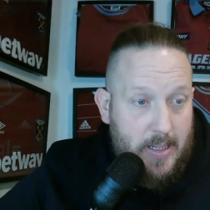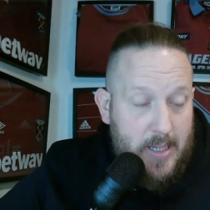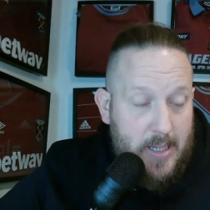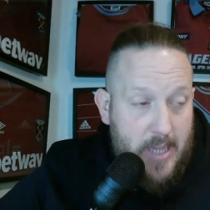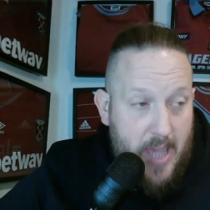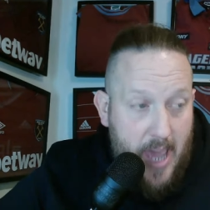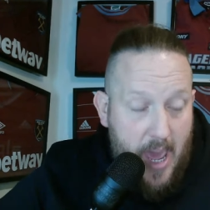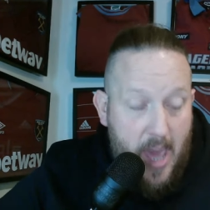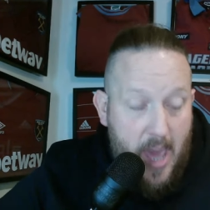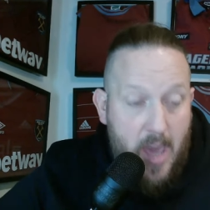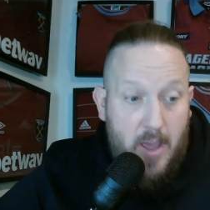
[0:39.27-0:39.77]

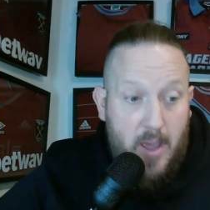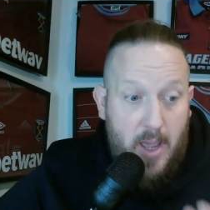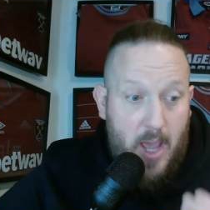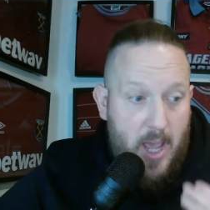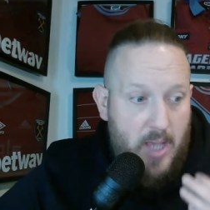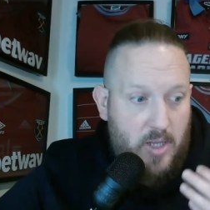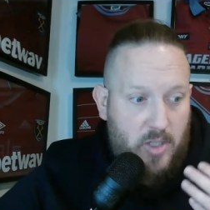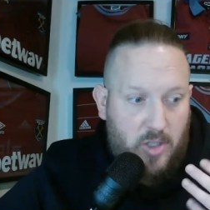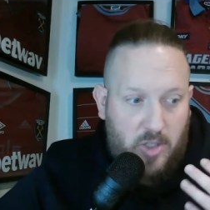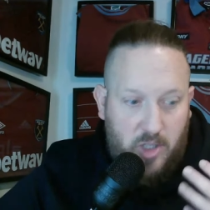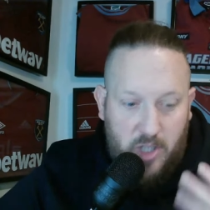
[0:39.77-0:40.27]
yeah,
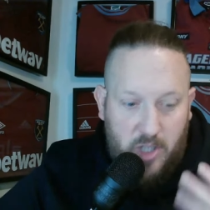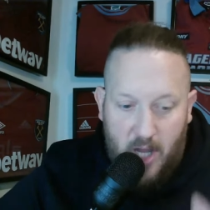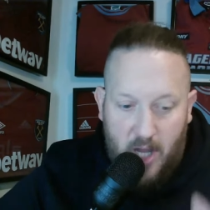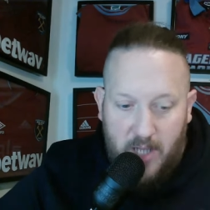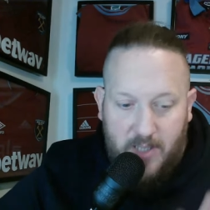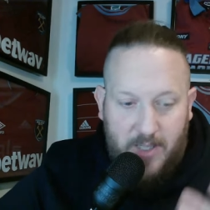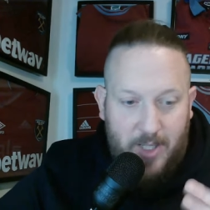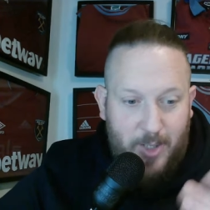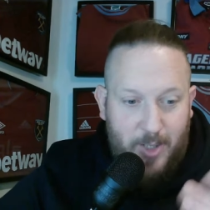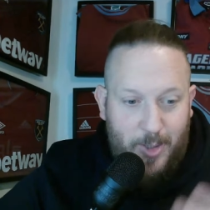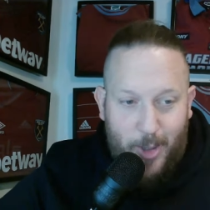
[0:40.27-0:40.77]
it's
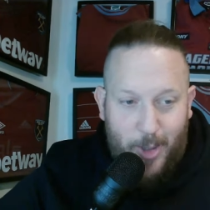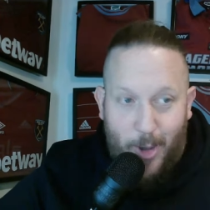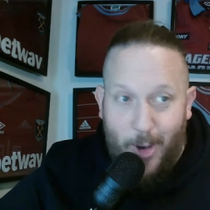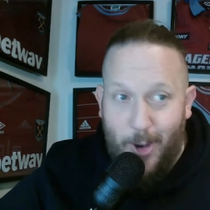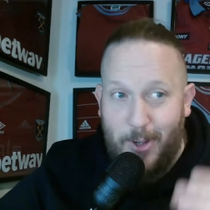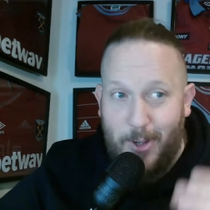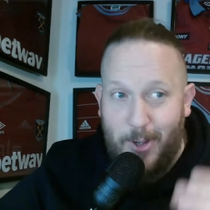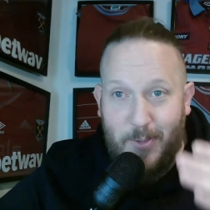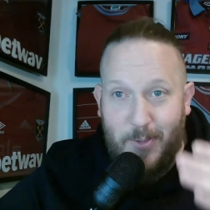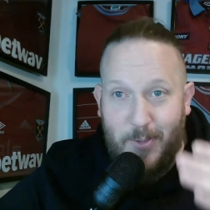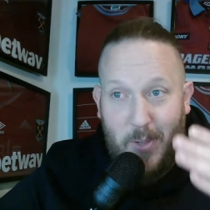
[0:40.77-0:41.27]
just as
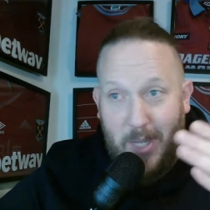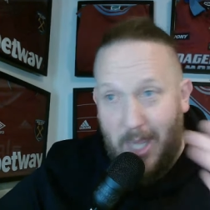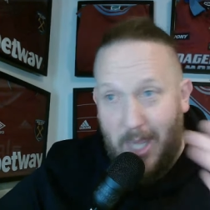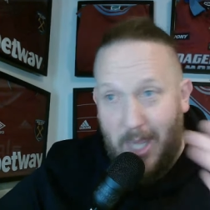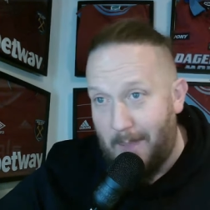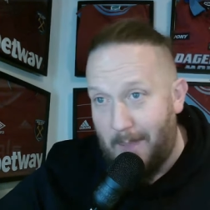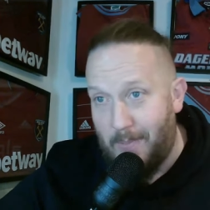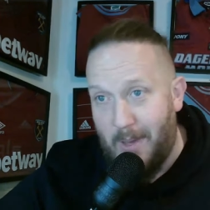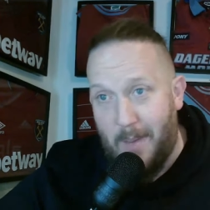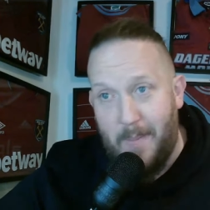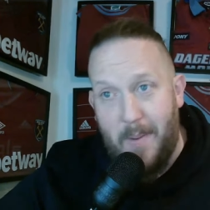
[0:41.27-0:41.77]
long as we
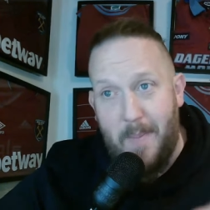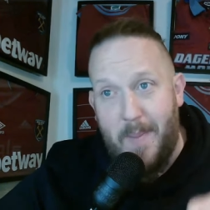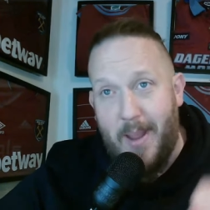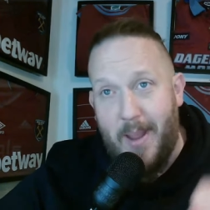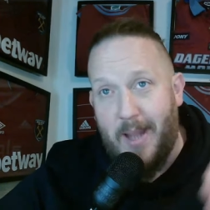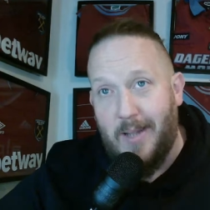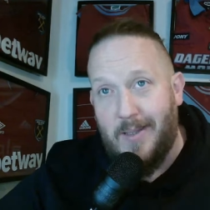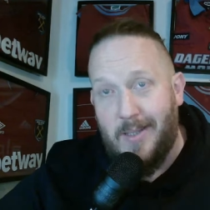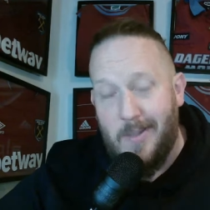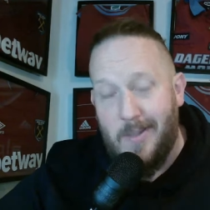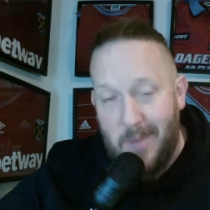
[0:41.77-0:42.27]
keep that
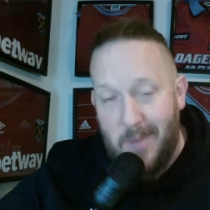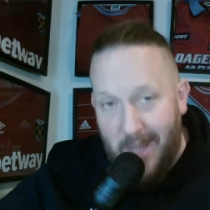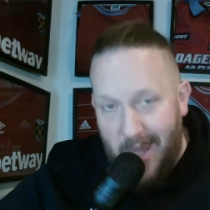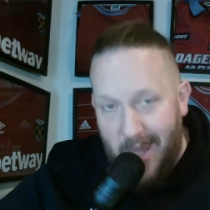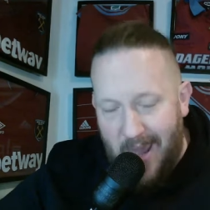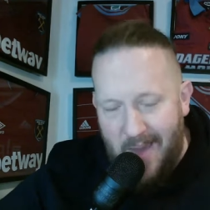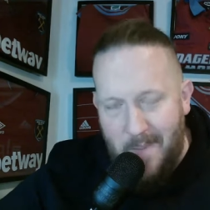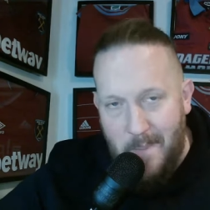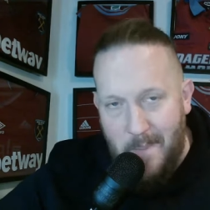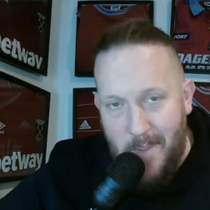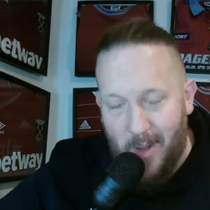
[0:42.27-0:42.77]
momentum and
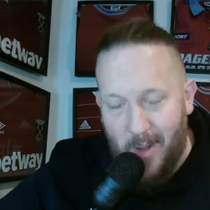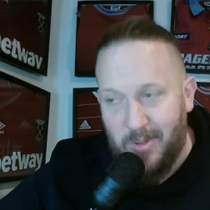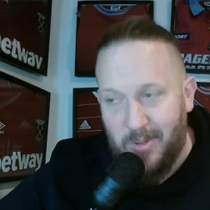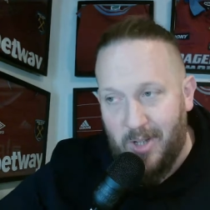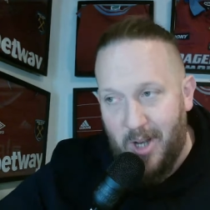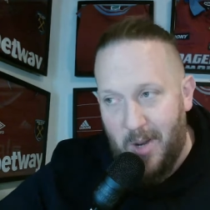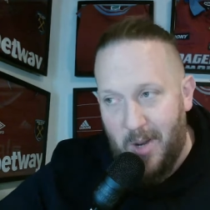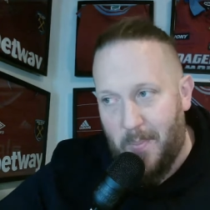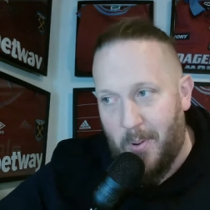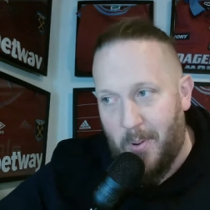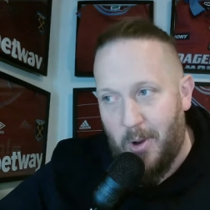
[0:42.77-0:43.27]
keep
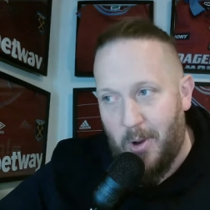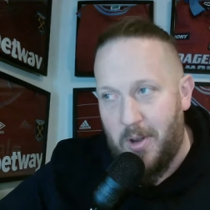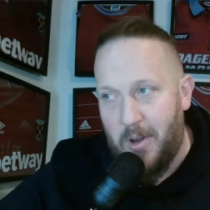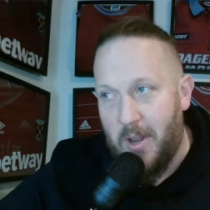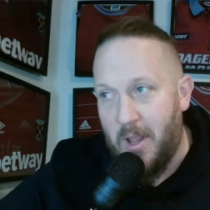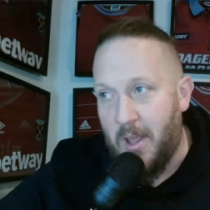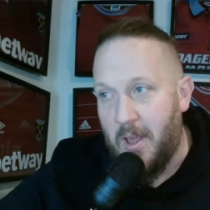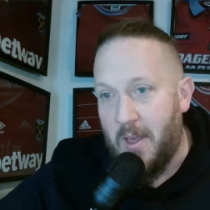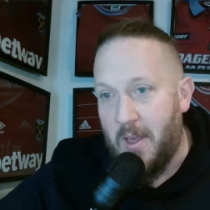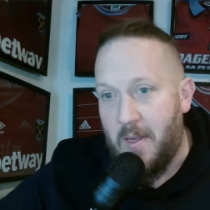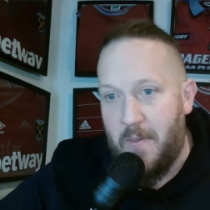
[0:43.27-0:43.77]
building
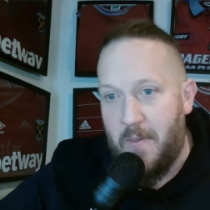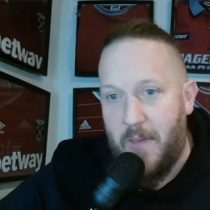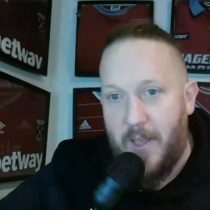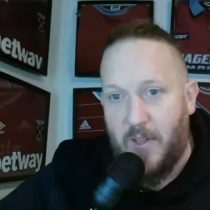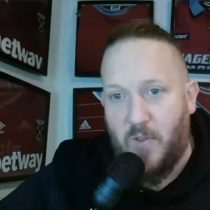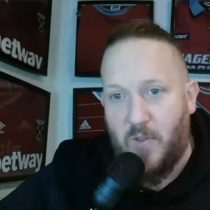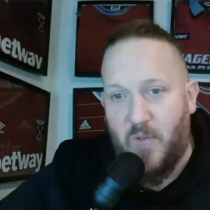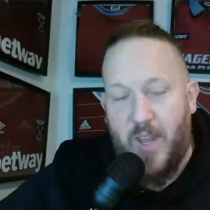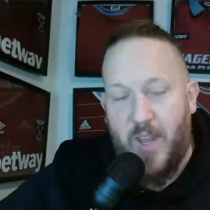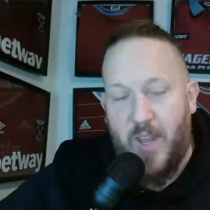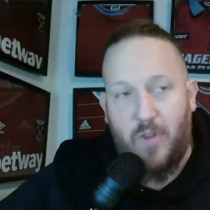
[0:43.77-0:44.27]
upon
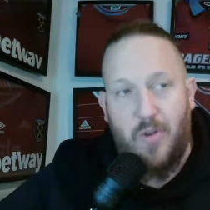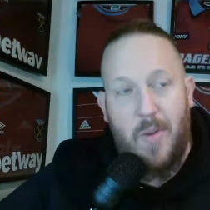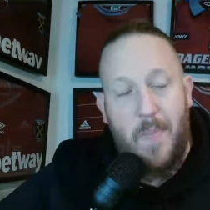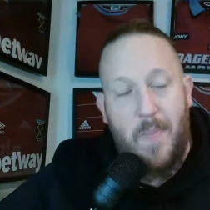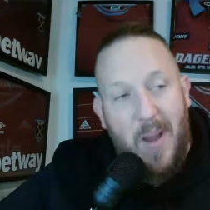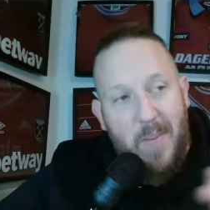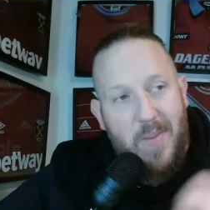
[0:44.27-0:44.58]
this victory.